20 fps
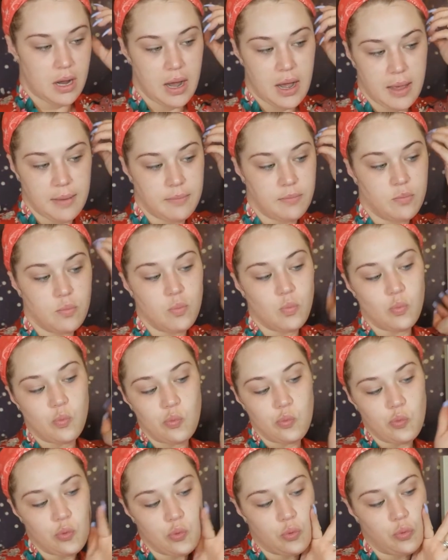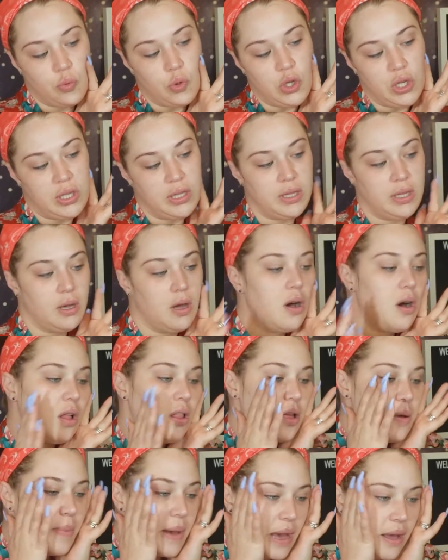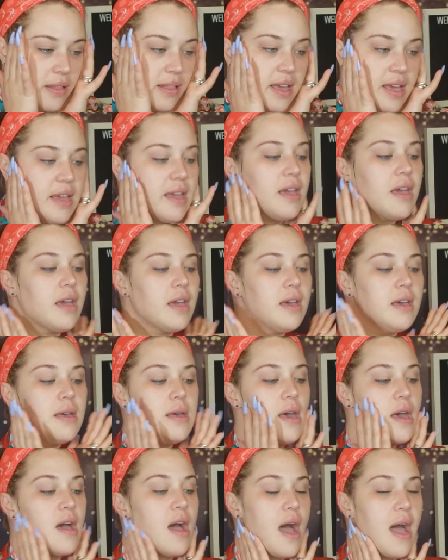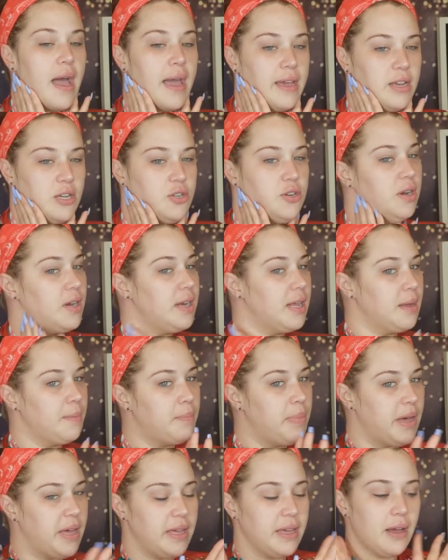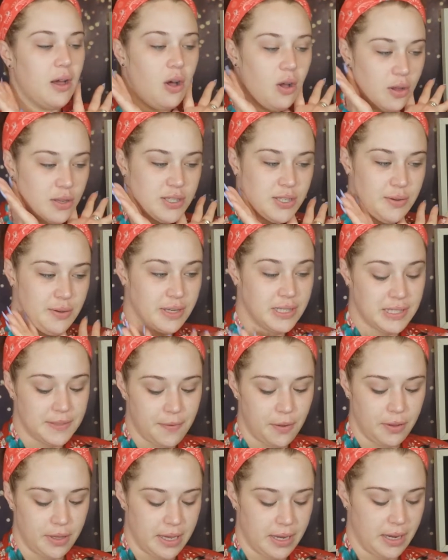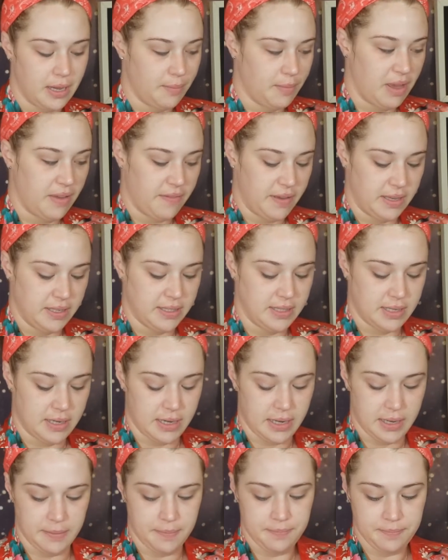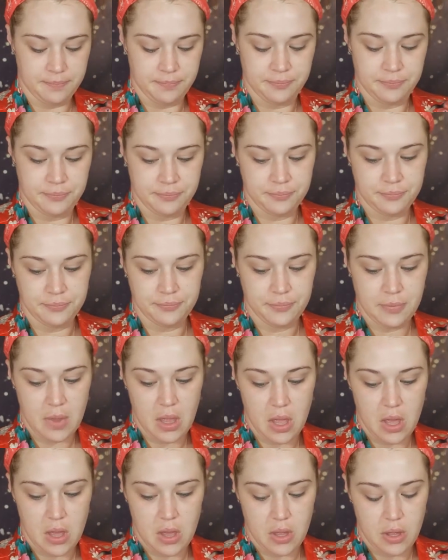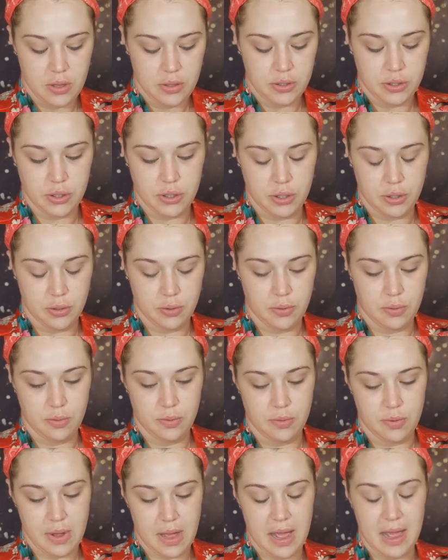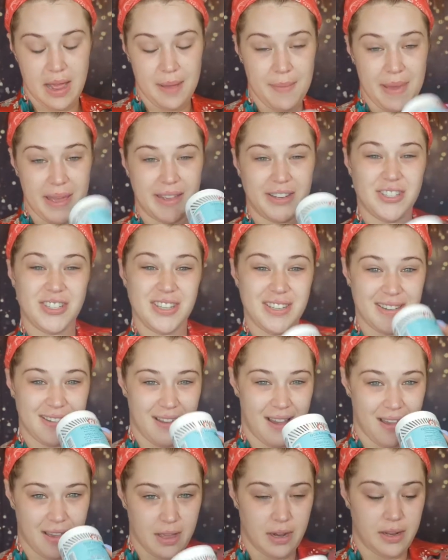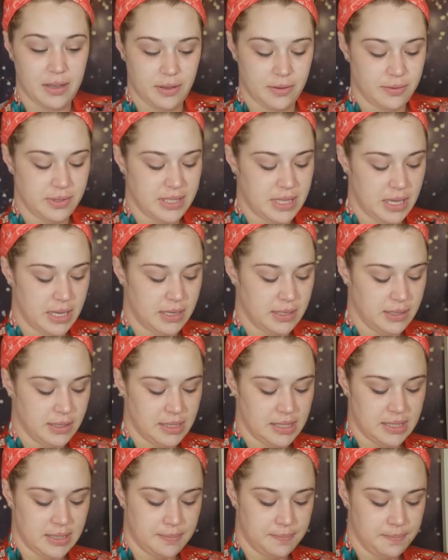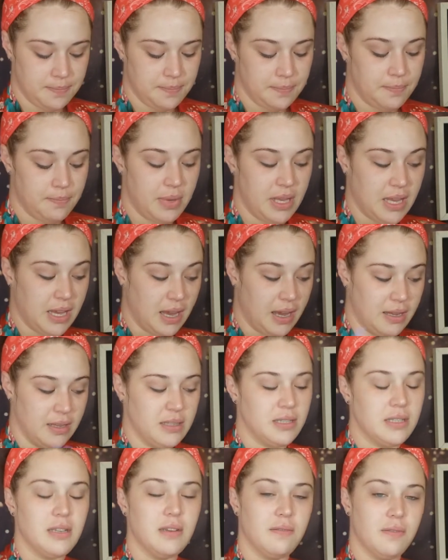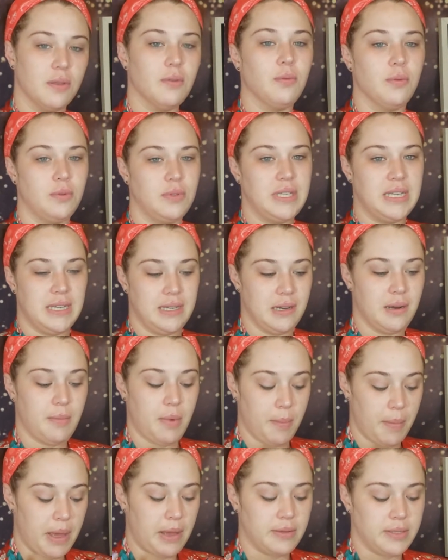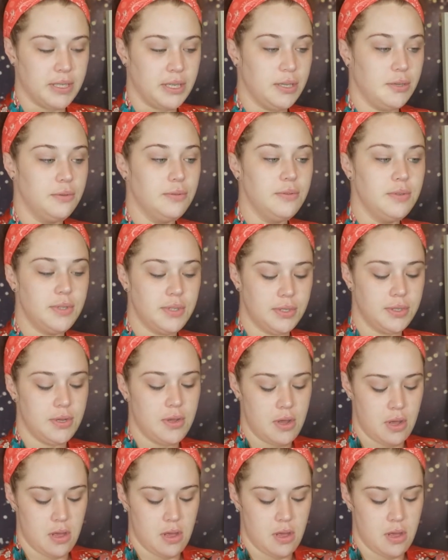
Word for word: I'm really all about like hydrating, but also exfoliating my face tonight. So I'm actually not going to use these because of the routine I'm about to use.